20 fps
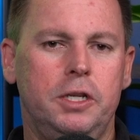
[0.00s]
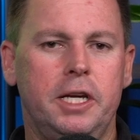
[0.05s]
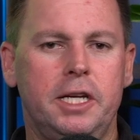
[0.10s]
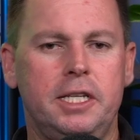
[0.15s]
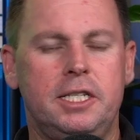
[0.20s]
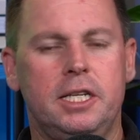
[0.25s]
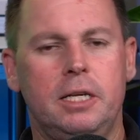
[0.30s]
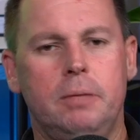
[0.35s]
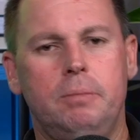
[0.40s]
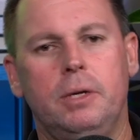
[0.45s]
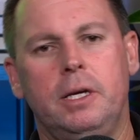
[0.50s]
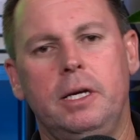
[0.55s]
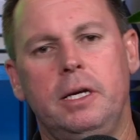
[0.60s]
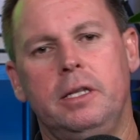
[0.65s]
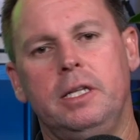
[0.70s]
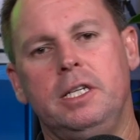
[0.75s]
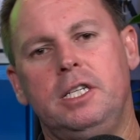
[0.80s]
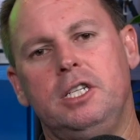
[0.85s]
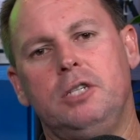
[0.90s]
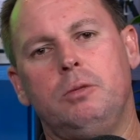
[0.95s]
the DCP,
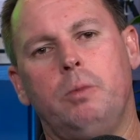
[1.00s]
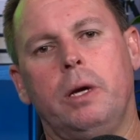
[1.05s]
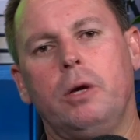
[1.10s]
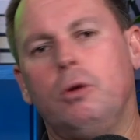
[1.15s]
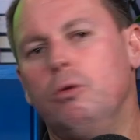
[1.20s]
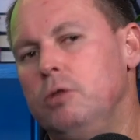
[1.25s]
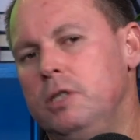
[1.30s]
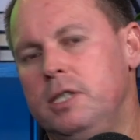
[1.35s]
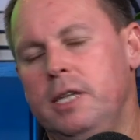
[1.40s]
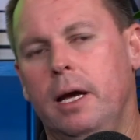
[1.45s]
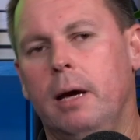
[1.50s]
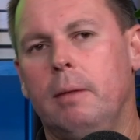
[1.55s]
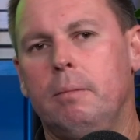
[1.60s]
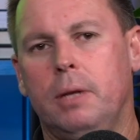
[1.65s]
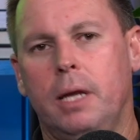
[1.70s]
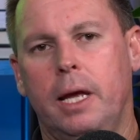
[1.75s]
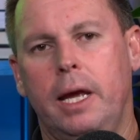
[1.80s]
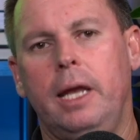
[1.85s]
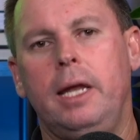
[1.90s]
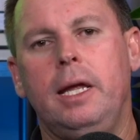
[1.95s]
and this is where good town
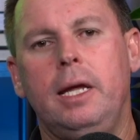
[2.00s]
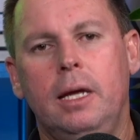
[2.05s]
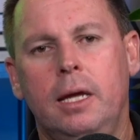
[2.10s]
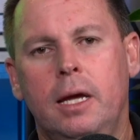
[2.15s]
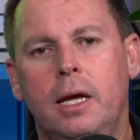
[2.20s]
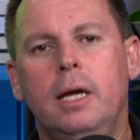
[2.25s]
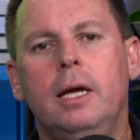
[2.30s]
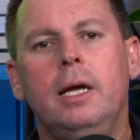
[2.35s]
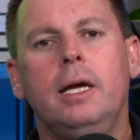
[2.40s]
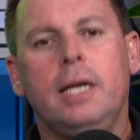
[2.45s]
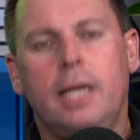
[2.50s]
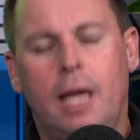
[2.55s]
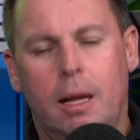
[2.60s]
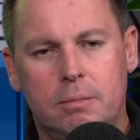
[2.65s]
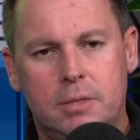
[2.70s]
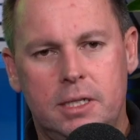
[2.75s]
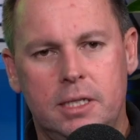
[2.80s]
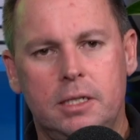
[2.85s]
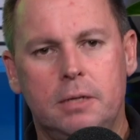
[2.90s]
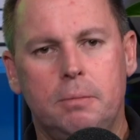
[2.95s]
planning
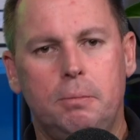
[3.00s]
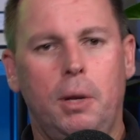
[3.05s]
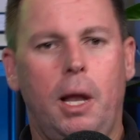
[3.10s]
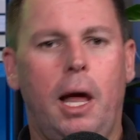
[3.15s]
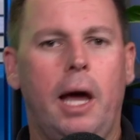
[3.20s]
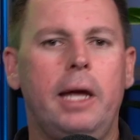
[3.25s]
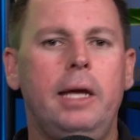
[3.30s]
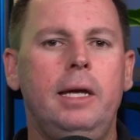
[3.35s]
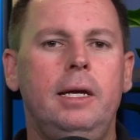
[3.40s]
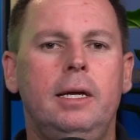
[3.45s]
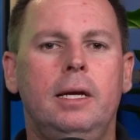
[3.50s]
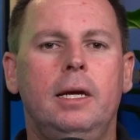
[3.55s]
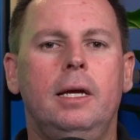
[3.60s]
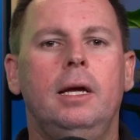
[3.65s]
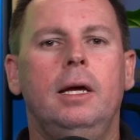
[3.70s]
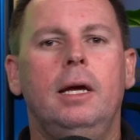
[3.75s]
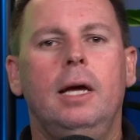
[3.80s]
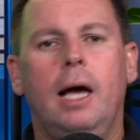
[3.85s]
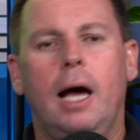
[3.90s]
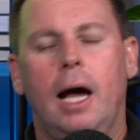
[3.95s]
comes into play.
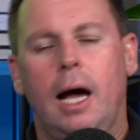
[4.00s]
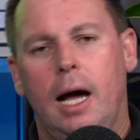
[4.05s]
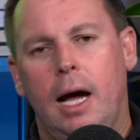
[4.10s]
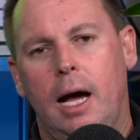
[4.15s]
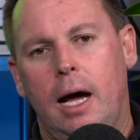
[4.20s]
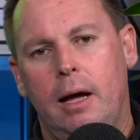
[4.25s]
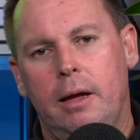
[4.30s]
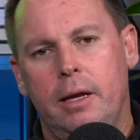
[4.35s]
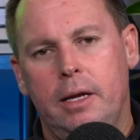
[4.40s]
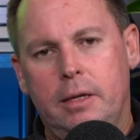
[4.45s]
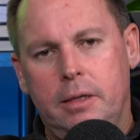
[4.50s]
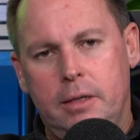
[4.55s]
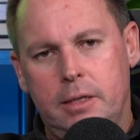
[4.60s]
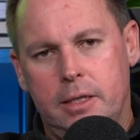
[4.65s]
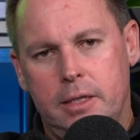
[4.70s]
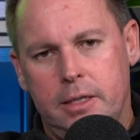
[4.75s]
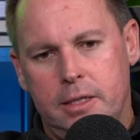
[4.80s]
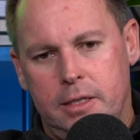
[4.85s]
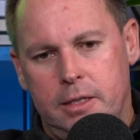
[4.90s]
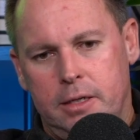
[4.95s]

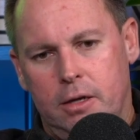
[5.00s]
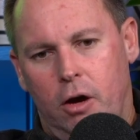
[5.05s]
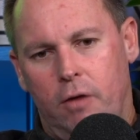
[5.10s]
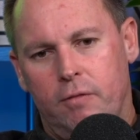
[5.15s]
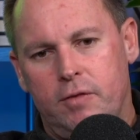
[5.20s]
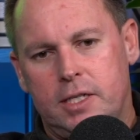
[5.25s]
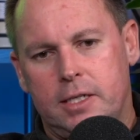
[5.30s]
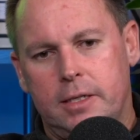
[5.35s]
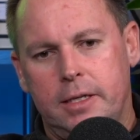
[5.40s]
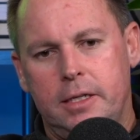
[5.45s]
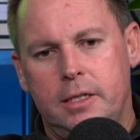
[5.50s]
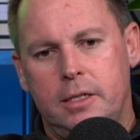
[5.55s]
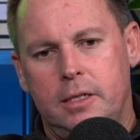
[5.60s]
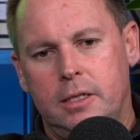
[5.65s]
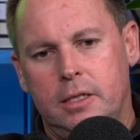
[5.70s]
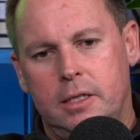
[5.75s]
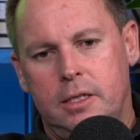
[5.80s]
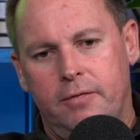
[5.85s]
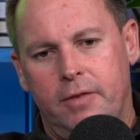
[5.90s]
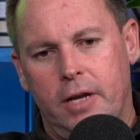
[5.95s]
Obviously,
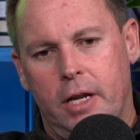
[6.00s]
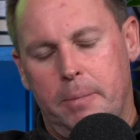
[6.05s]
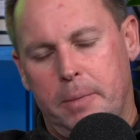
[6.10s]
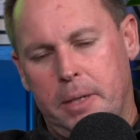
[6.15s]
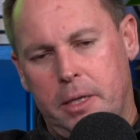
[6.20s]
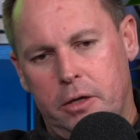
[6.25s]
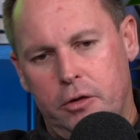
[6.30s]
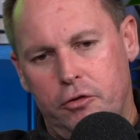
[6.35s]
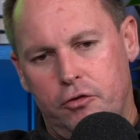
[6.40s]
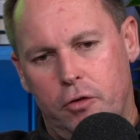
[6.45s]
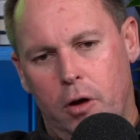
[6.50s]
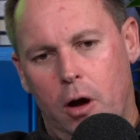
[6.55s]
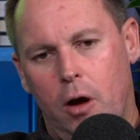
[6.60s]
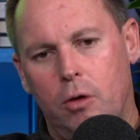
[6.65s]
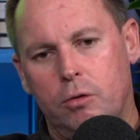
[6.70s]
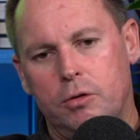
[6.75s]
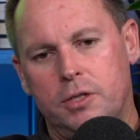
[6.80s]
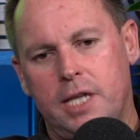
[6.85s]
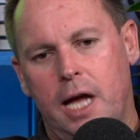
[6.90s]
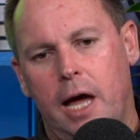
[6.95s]
development
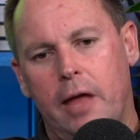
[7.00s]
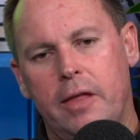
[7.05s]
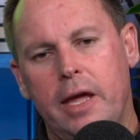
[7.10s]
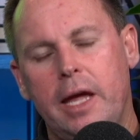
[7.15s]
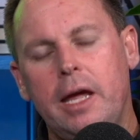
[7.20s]
controls are